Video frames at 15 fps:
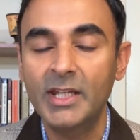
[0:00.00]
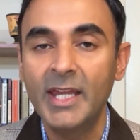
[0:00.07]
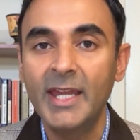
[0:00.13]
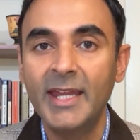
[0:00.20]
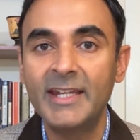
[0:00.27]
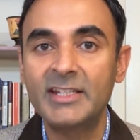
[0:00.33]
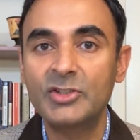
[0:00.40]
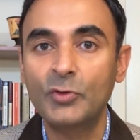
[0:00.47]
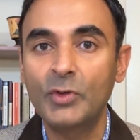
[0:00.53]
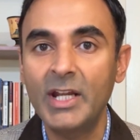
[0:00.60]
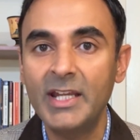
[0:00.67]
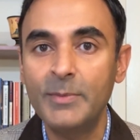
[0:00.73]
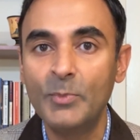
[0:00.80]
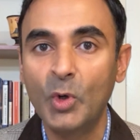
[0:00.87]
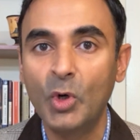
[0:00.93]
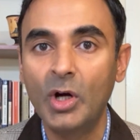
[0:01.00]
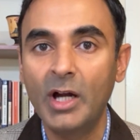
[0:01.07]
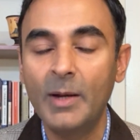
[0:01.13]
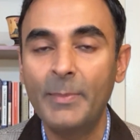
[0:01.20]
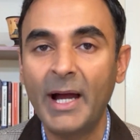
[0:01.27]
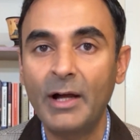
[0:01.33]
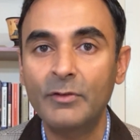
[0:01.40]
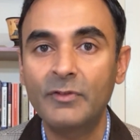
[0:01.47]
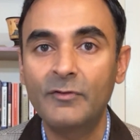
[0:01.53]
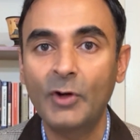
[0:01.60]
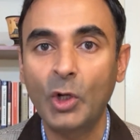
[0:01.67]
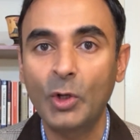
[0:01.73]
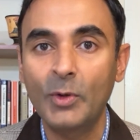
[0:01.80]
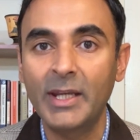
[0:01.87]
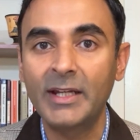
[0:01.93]
It is really more about
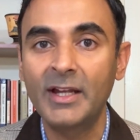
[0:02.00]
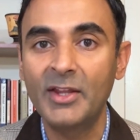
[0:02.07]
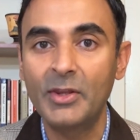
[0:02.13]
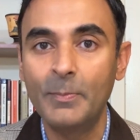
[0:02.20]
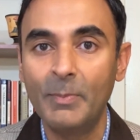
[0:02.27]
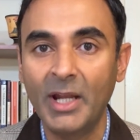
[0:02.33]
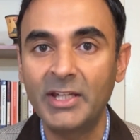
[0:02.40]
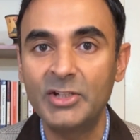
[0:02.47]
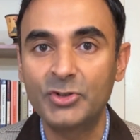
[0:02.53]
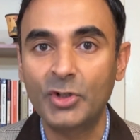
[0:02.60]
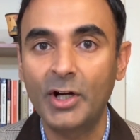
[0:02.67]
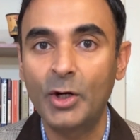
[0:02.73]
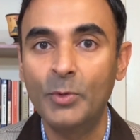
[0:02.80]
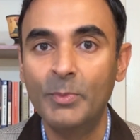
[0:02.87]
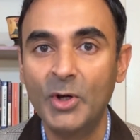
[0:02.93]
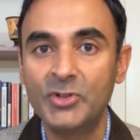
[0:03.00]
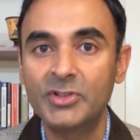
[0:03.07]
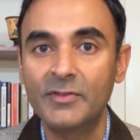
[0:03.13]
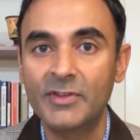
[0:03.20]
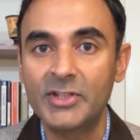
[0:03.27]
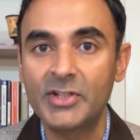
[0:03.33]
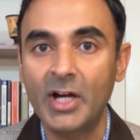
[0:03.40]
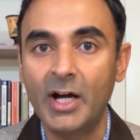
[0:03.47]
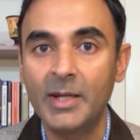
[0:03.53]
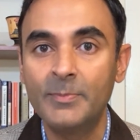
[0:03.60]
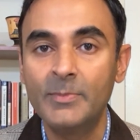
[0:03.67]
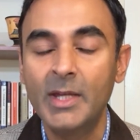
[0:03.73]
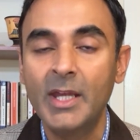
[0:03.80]
following the money trail most of the time.